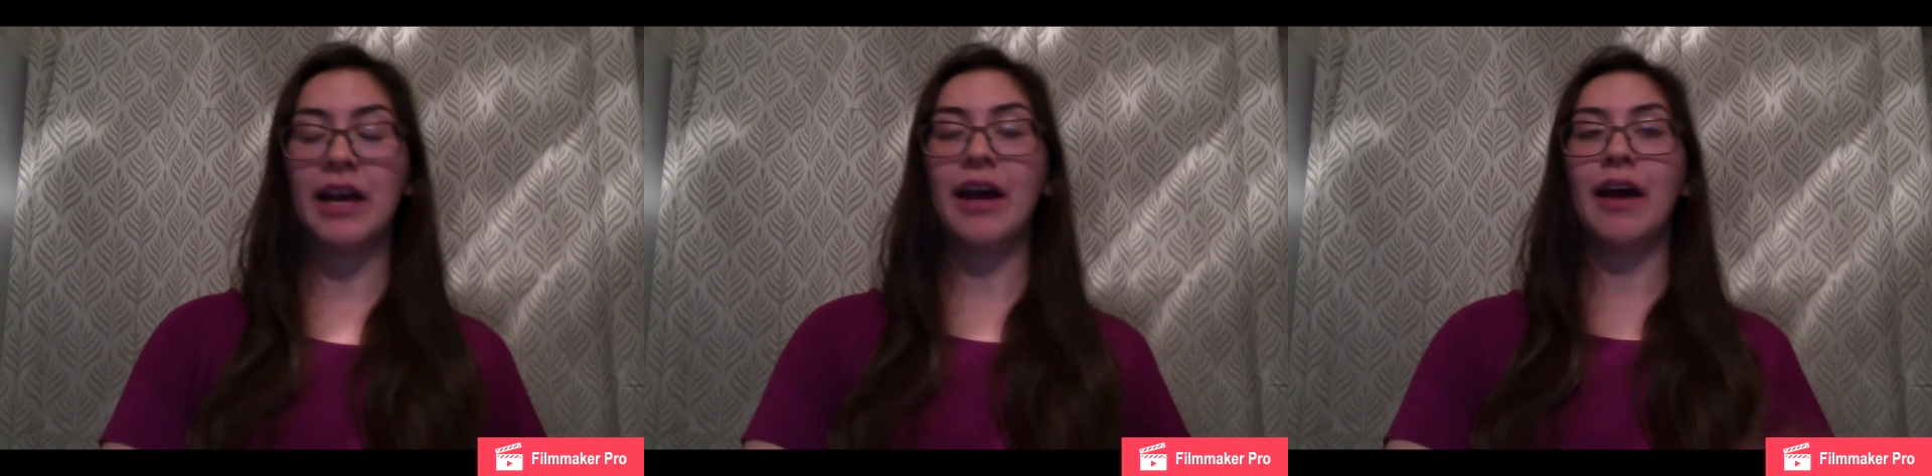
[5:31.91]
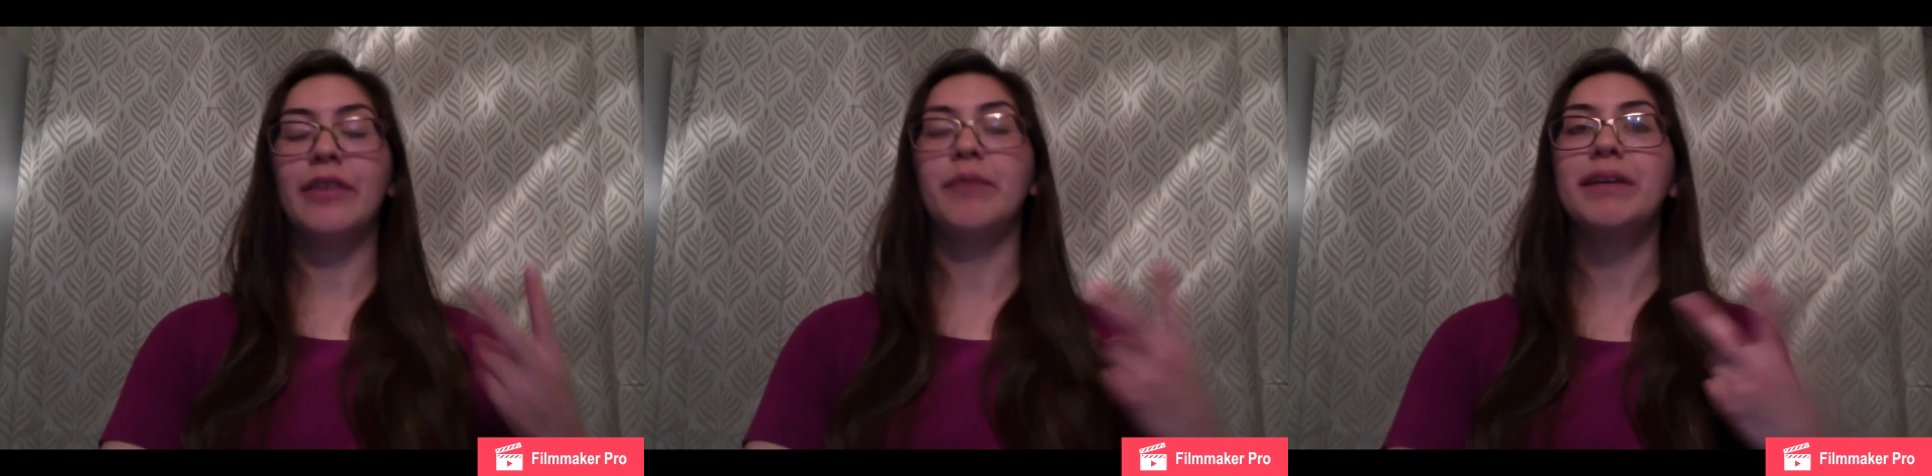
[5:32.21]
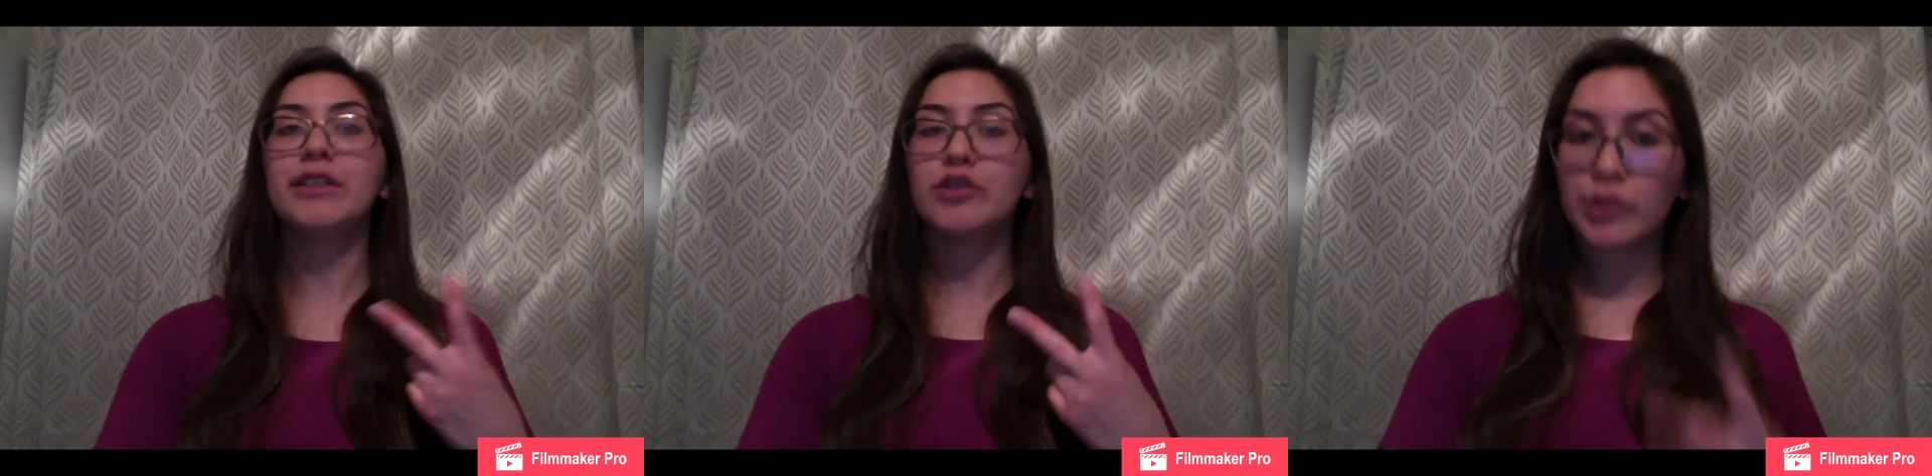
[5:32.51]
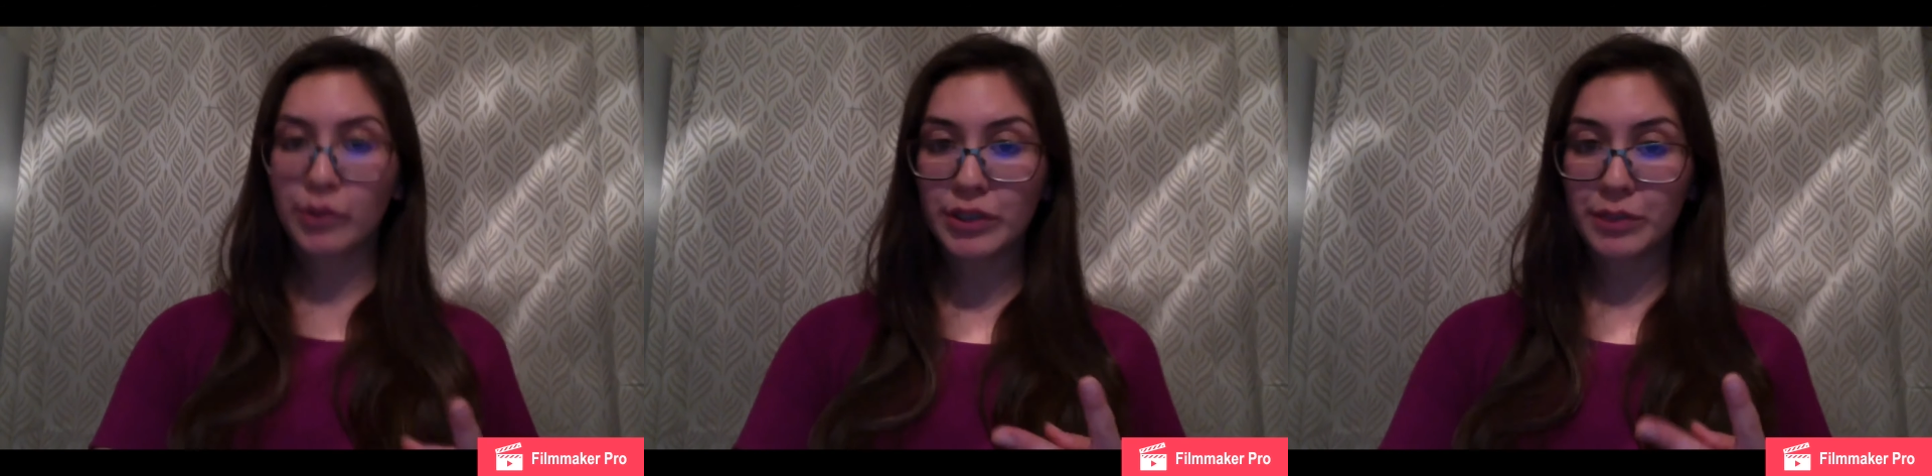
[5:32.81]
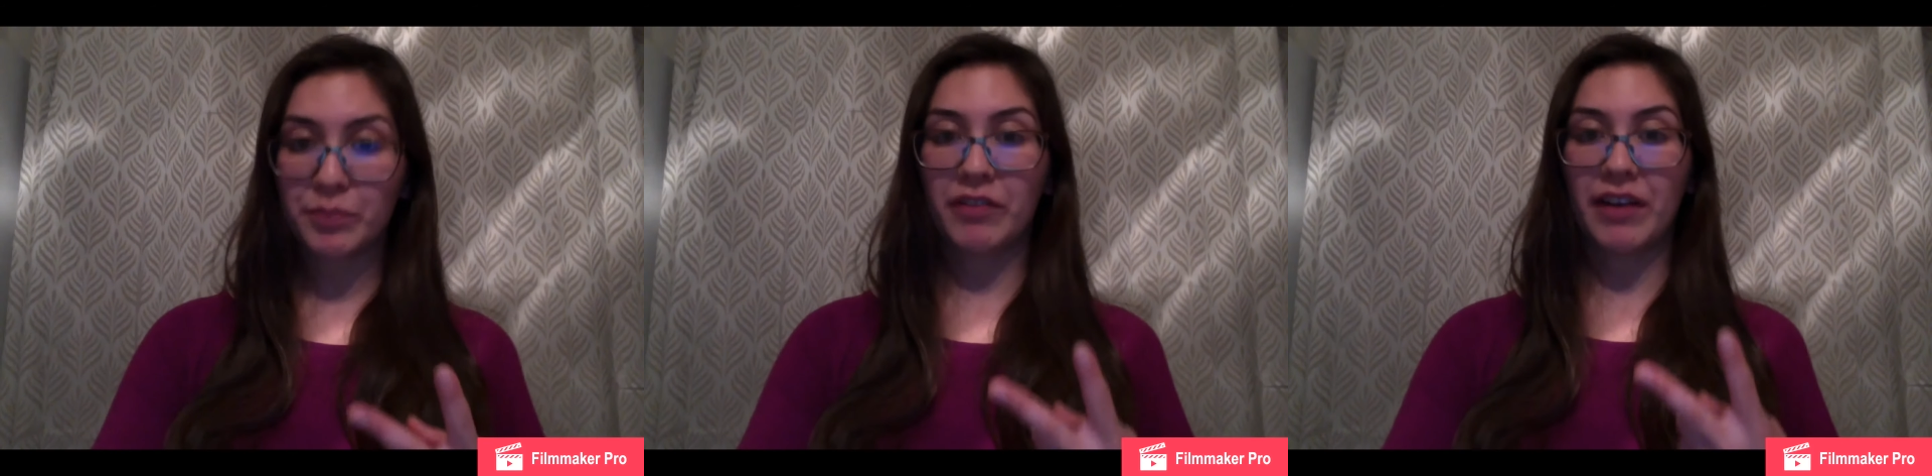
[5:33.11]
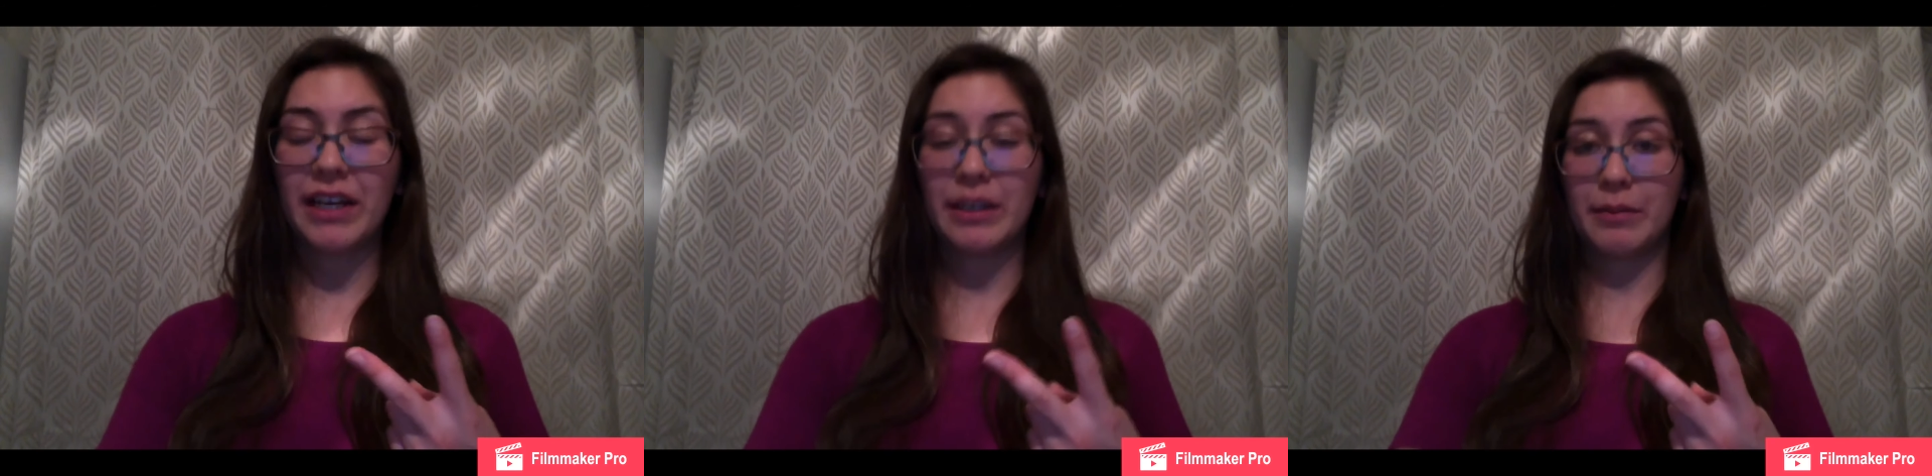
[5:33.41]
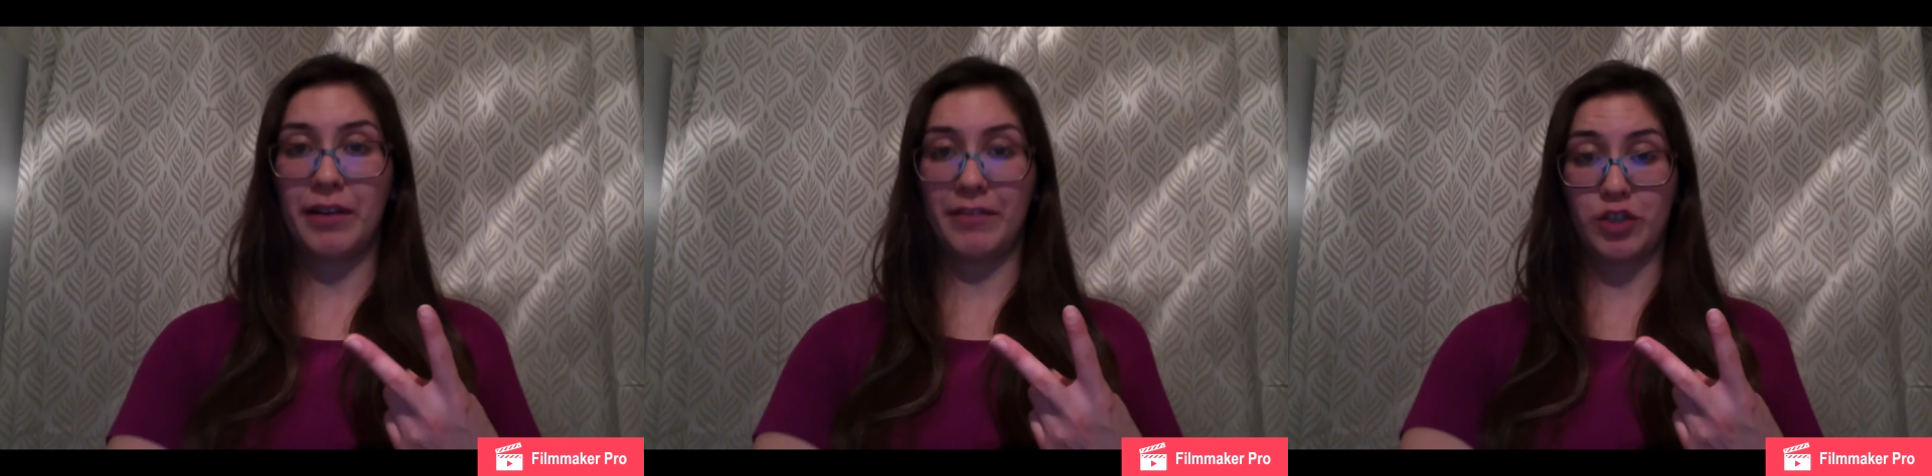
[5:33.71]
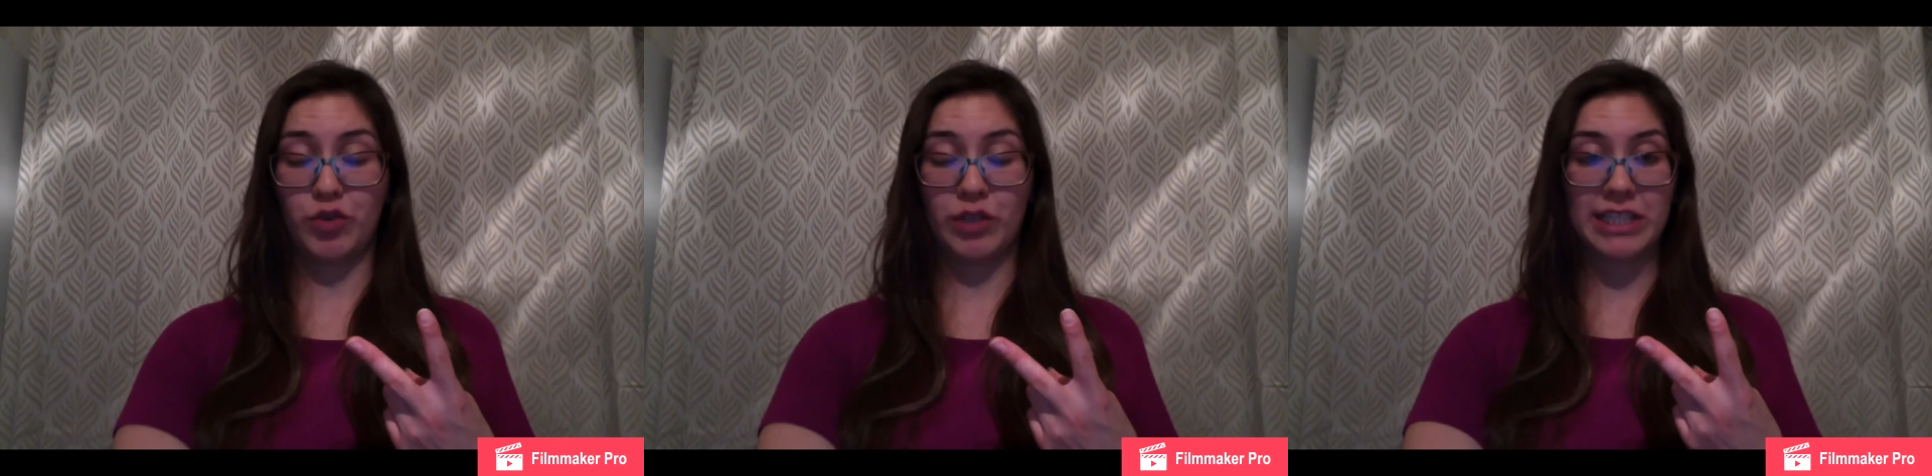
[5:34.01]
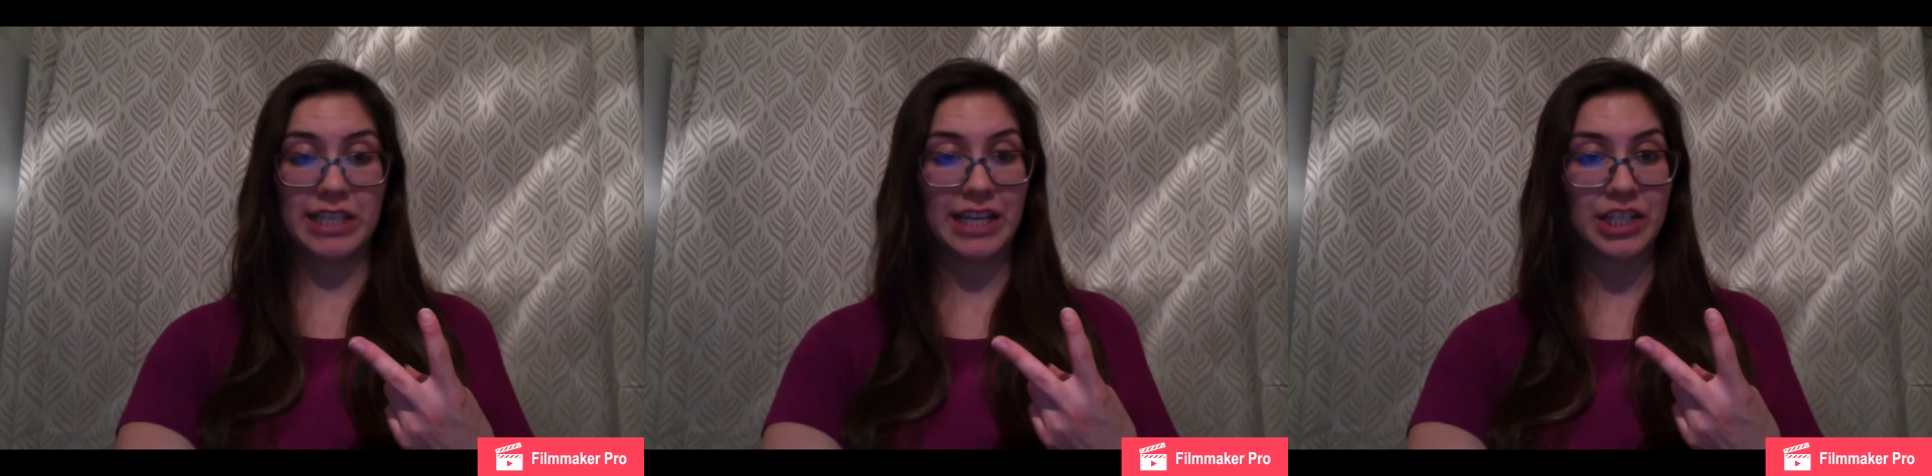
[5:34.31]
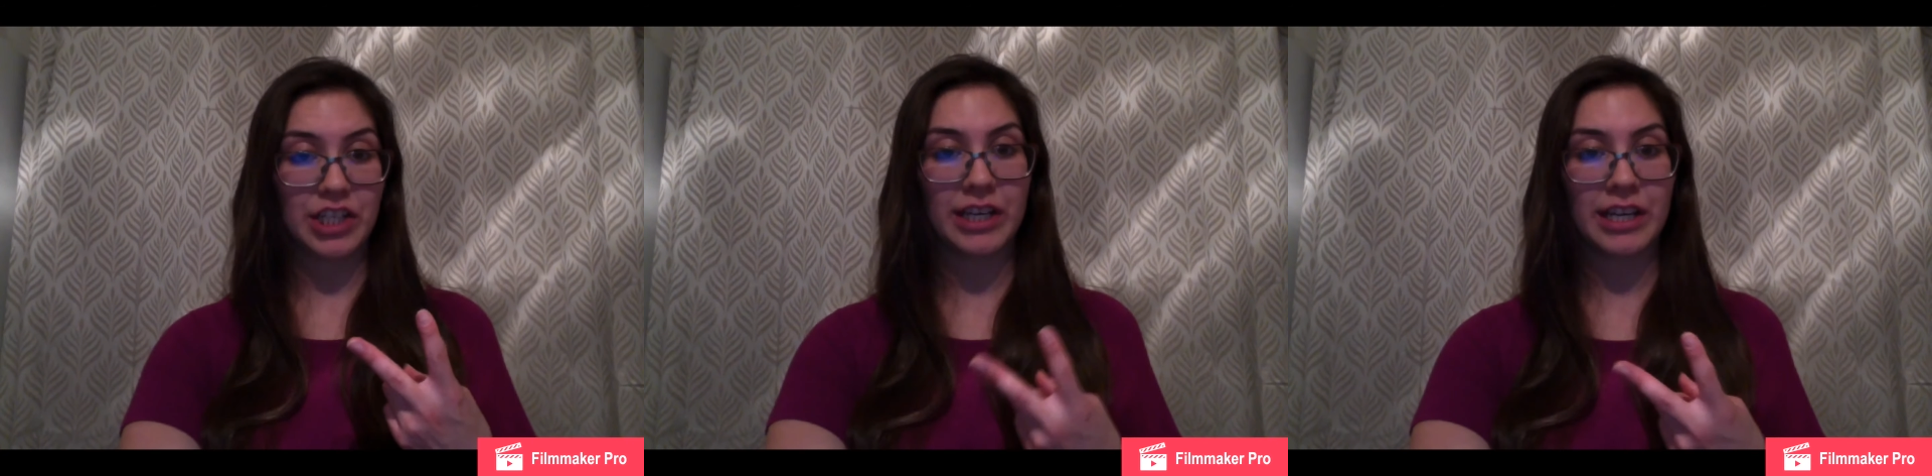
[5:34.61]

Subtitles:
the mental tools provided by visualization,